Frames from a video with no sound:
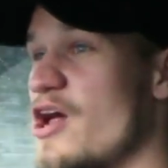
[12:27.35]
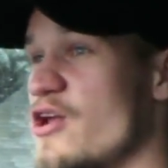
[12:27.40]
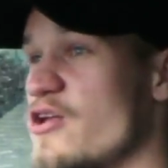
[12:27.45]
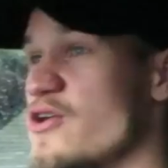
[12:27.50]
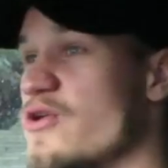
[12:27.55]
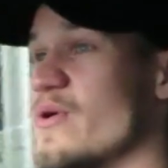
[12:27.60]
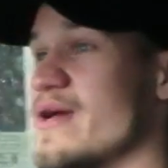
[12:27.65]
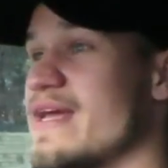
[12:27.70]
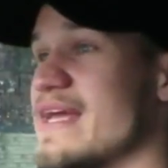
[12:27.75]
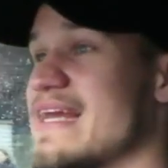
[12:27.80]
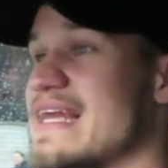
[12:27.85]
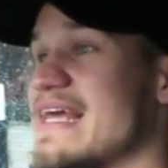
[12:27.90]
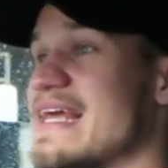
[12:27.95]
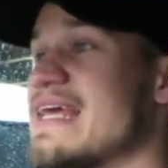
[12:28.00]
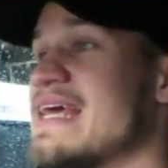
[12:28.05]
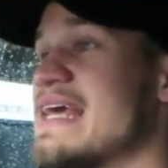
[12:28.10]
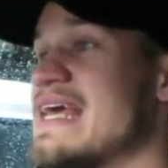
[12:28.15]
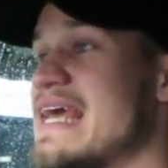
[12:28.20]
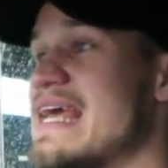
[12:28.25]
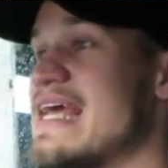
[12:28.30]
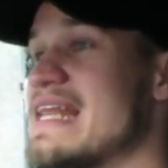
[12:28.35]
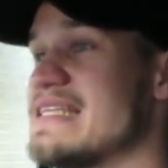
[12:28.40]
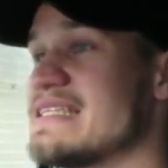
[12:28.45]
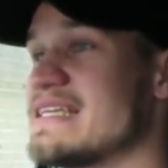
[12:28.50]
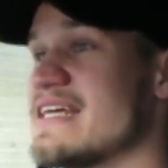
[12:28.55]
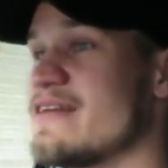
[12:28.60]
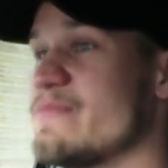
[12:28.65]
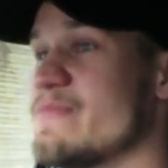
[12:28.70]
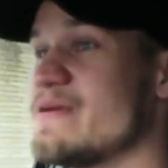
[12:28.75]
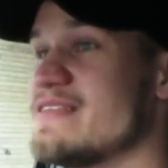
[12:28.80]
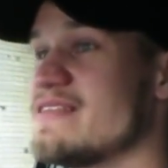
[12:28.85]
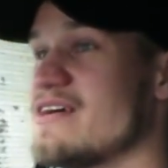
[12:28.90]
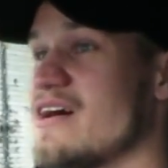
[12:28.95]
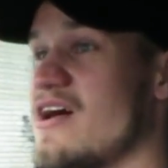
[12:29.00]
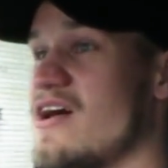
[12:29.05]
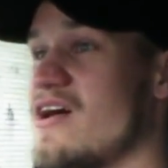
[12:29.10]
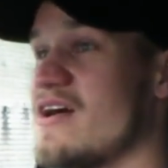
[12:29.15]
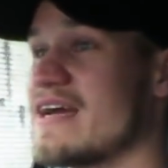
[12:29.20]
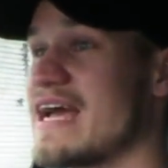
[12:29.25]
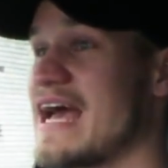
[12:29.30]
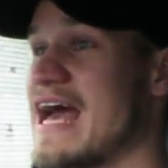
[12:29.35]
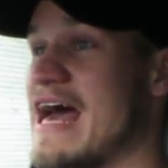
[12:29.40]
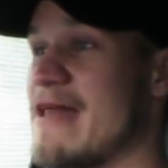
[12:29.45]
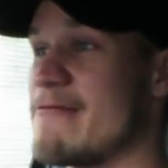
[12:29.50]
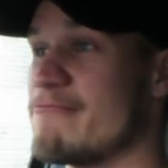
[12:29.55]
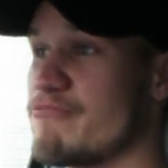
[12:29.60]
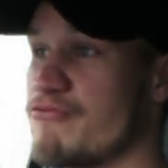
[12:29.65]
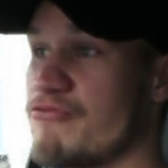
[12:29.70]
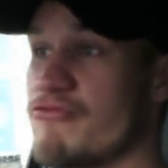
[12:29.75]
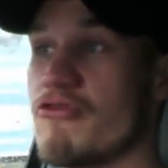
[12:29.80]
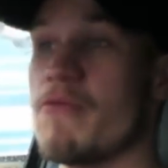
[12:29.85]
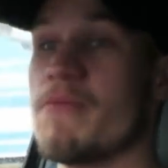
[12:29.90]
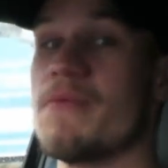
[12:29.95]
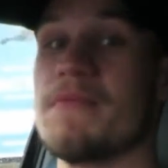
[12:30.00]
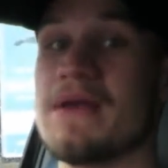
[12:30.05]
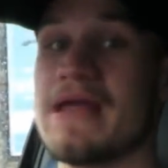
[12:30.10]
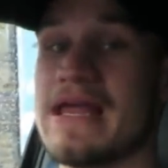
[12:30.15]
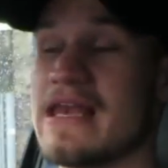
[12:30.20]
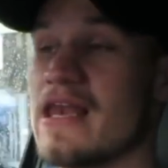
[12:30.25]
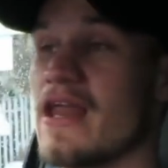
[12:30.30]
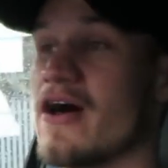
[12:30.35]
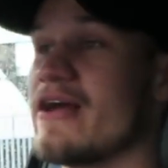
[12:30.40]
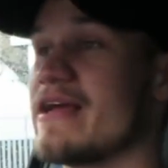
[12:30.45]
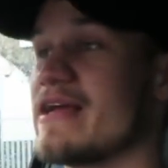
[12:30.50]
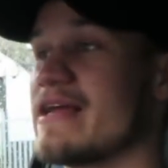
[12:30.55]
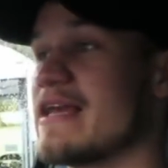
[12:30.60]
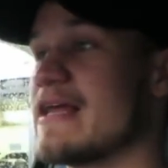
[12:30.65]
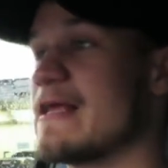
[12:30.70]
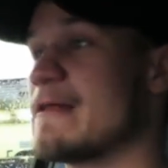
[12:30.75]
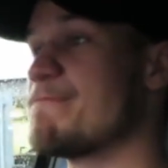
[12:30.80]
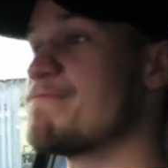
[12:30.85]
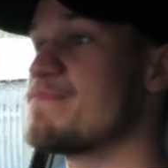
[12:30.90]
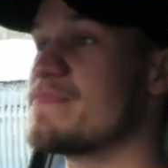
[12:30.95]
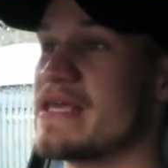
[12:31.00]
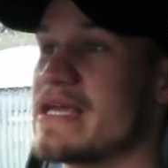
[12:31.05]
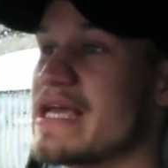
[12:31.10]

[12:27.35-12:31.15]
annoyingly, it is going to be dark, and probably, likely,